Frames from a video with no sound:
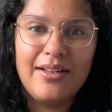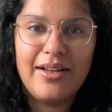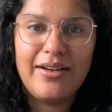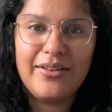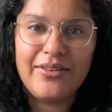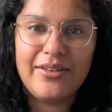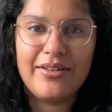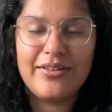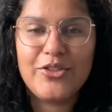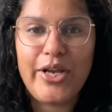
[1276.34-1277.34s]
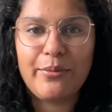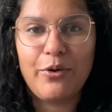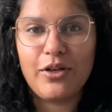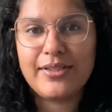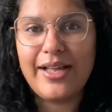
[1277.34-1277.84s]
another check
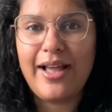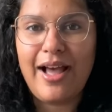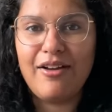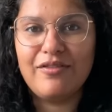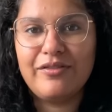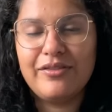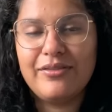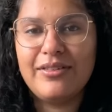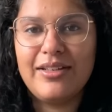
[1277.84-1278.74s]
box I have,